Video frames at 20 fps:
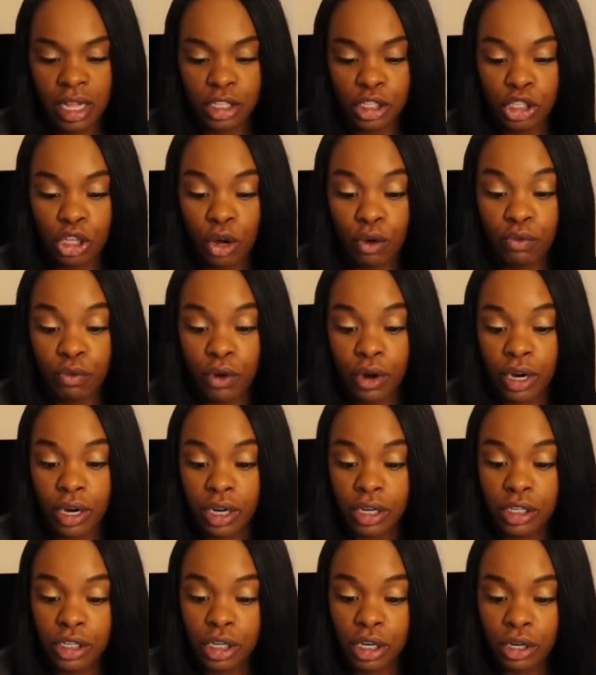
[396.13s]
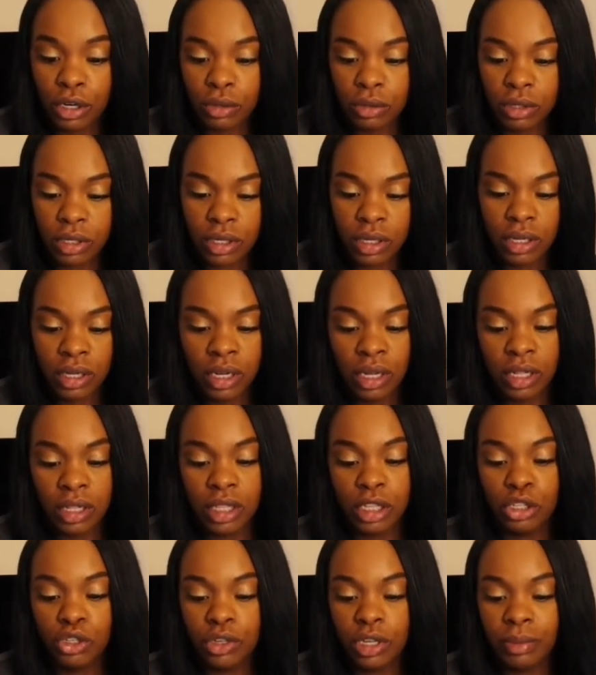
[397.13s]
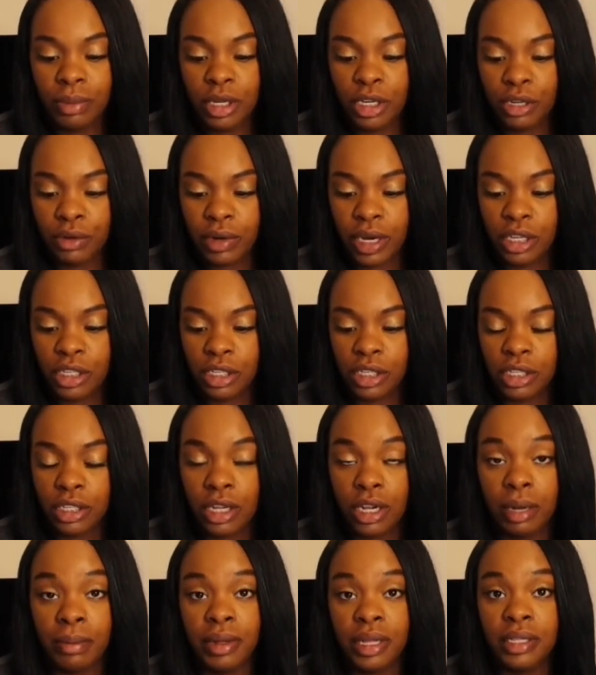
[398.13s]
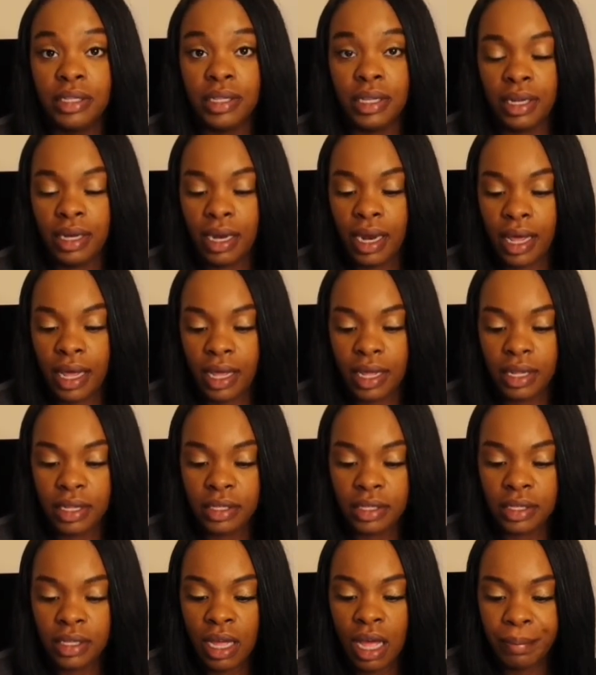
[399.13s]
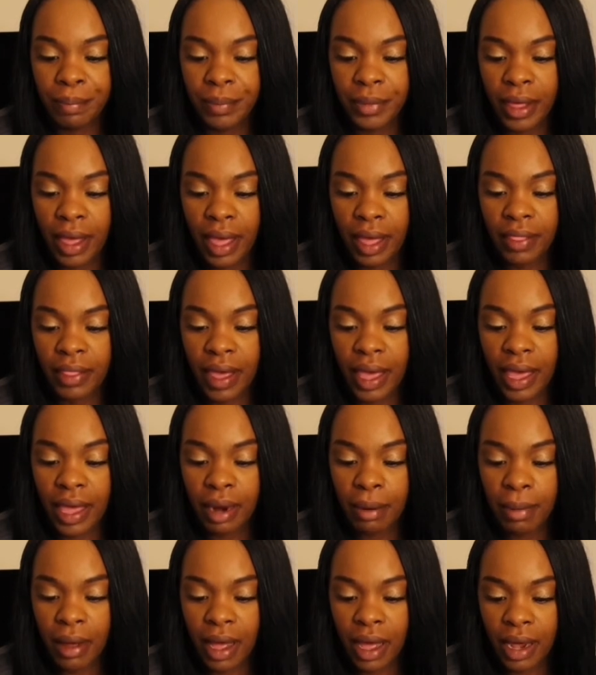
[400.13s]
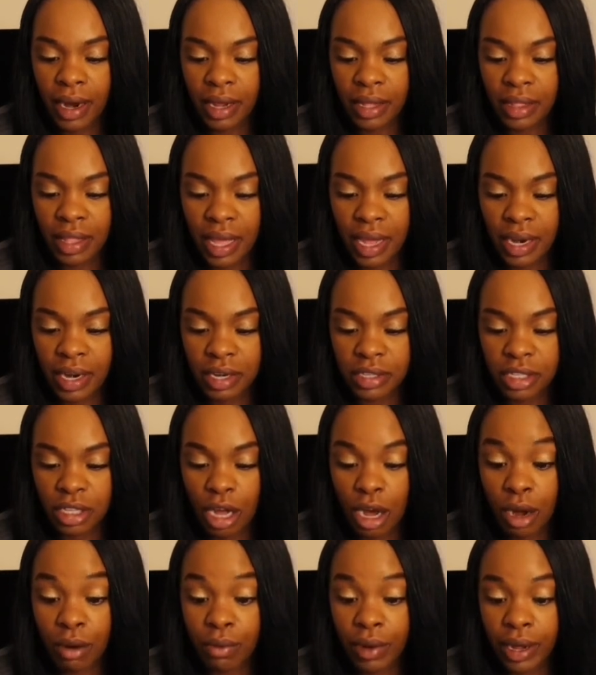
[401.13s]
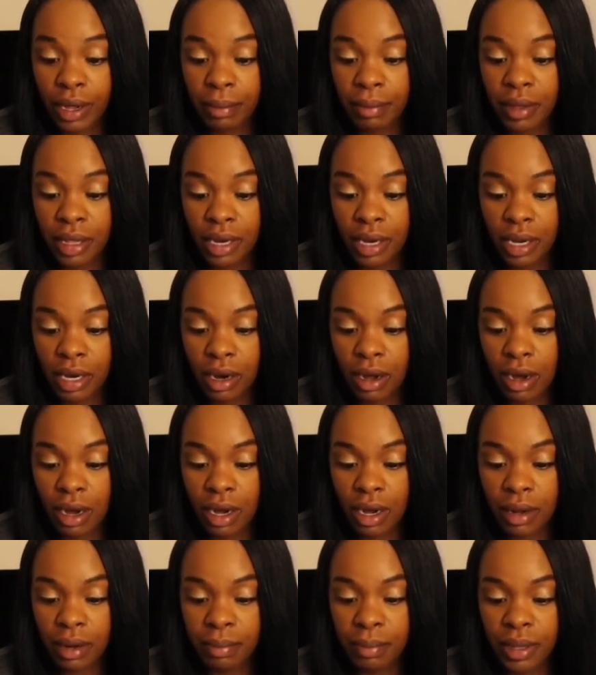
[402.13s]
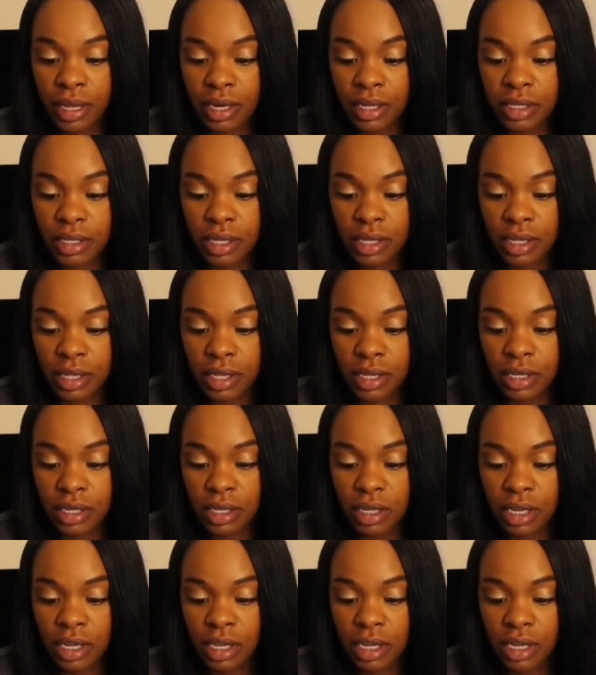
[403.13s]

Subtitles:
So for an adult, the treatment duration is gonna be 10 days, and the antibiotic that are recommended are penicillin,